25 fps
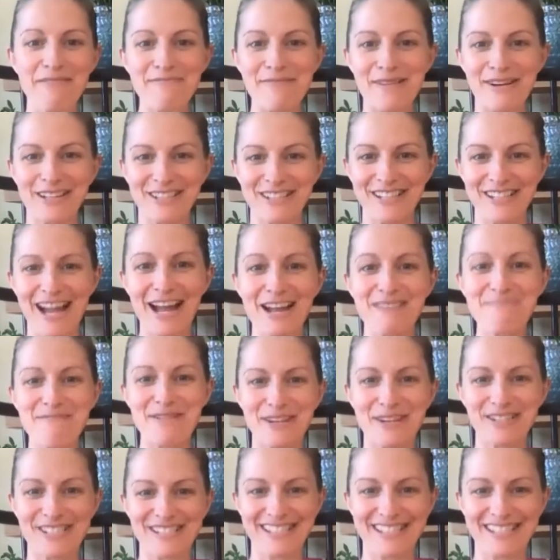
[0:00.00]
I'm
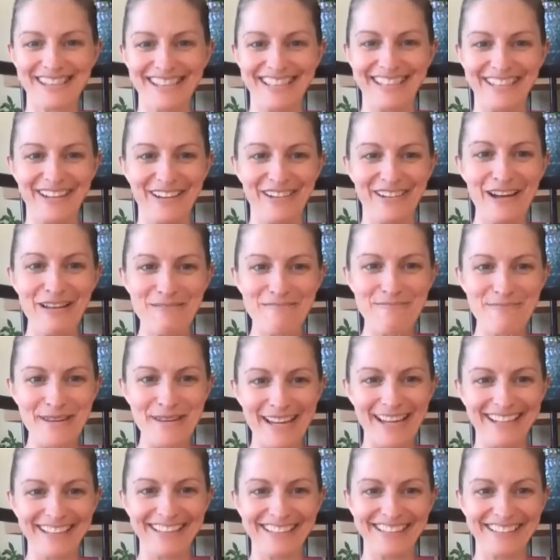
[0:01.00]
Mars in Leo. I'm
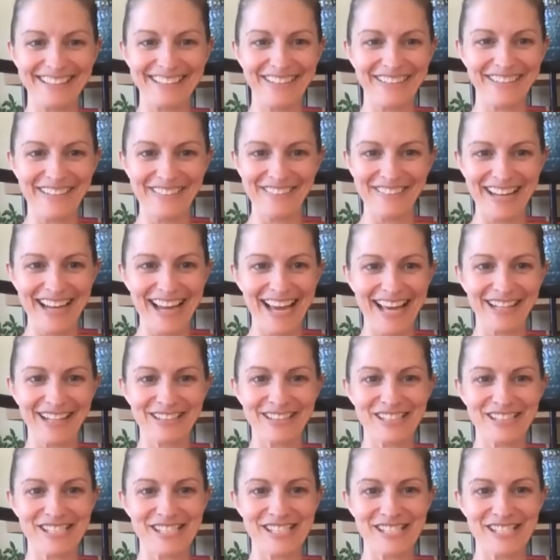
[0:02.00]
big, my
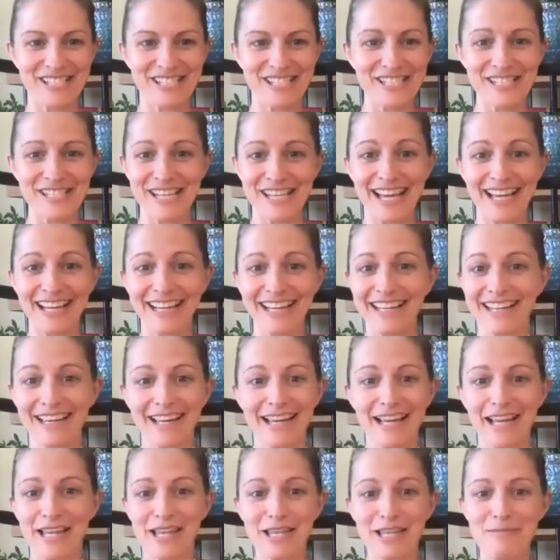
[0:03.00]
energy is just like
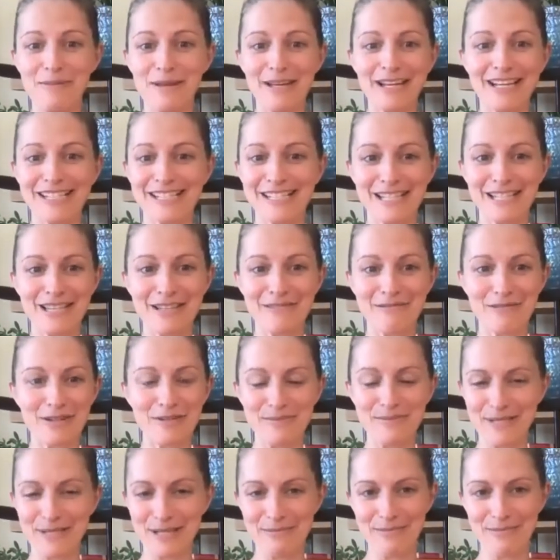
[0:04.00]
the biggest in the
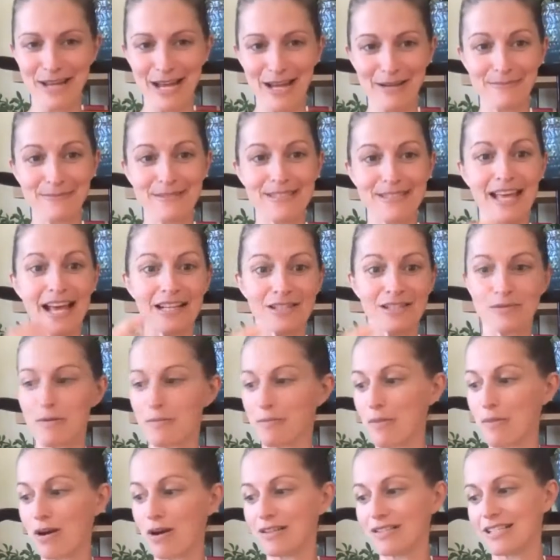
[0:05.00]
room sometimes. That's
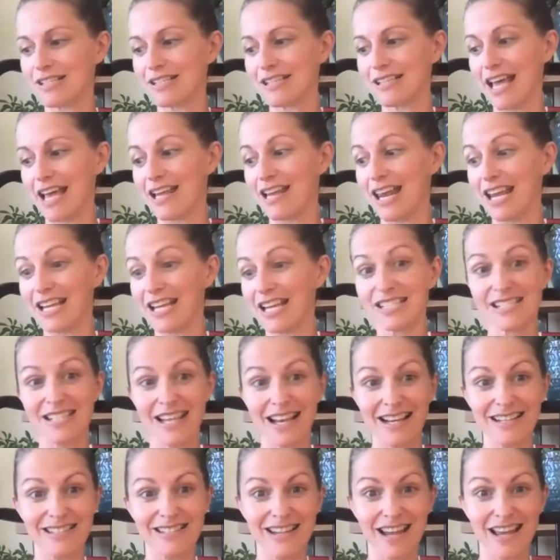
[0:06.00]
what Mars is. And it's
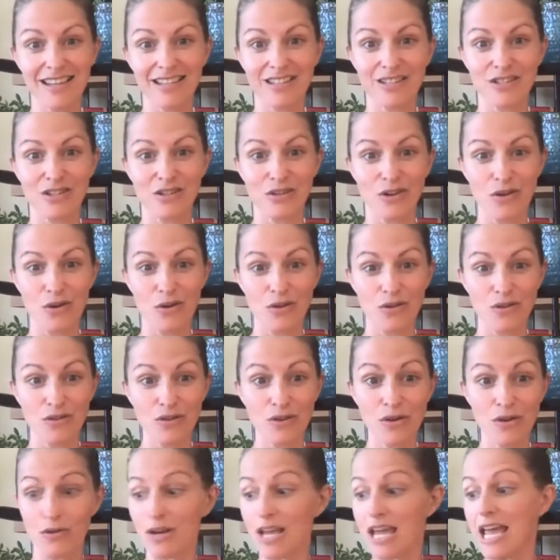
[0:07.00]
sextiling your North
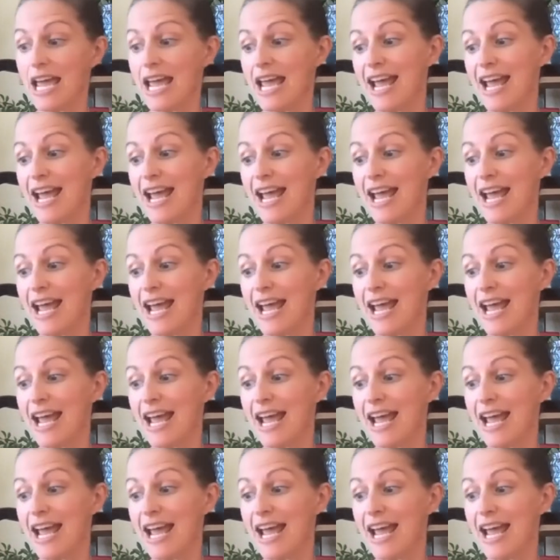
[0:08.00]
Node.